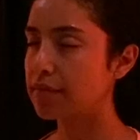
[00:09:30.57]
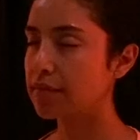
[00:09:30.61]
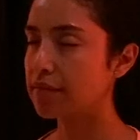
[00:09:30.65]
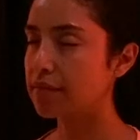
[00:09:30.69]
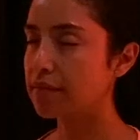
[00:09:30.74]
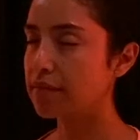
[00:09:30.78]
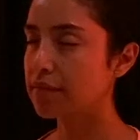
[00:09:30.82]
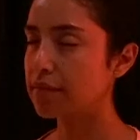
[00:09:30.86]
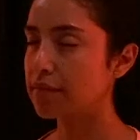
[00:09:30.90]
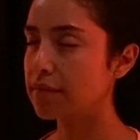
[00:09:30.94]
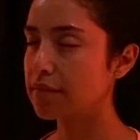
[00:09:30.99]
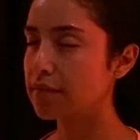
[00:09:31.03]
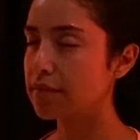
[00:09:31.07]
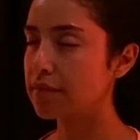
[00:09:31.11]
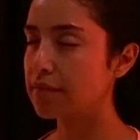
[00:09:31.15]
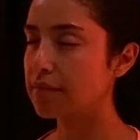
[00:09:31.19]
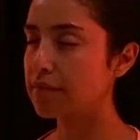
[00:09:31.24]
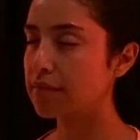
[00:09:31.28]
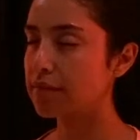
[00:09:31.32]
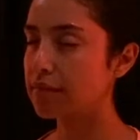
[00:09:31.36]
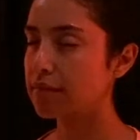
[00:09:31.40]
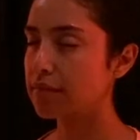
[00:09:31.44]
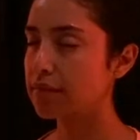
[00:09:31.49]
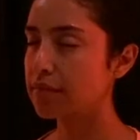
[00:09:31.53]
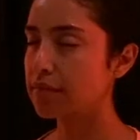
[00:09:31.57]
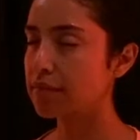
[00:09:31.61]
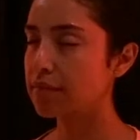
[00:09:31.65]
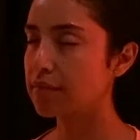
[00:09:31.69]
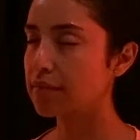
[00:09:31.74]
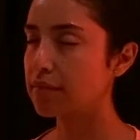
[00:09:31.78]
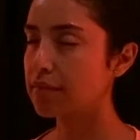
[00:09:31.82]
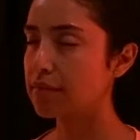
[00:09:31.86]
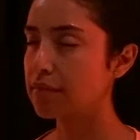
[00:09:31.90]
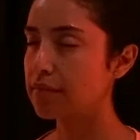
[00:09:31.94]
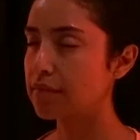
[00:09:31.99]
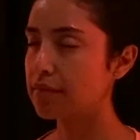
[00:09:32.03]

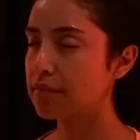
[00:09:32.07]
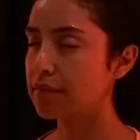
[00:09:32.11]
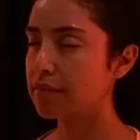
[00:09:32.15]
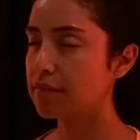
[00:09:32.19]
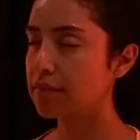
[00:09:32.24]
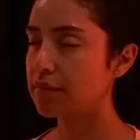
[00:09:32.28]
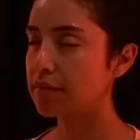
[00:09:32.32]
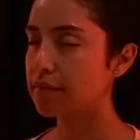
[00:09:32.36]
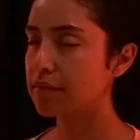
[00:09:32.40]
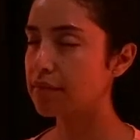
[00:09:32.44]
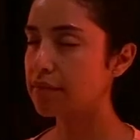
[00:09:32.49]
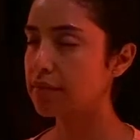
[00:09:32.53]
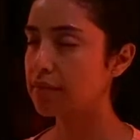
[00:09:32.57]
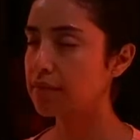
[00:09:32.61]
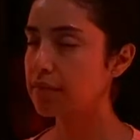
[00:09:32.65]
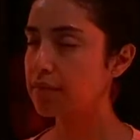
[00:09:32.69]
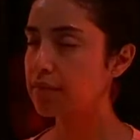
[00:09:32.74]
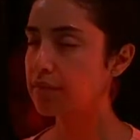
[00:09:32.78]
(no one is talking)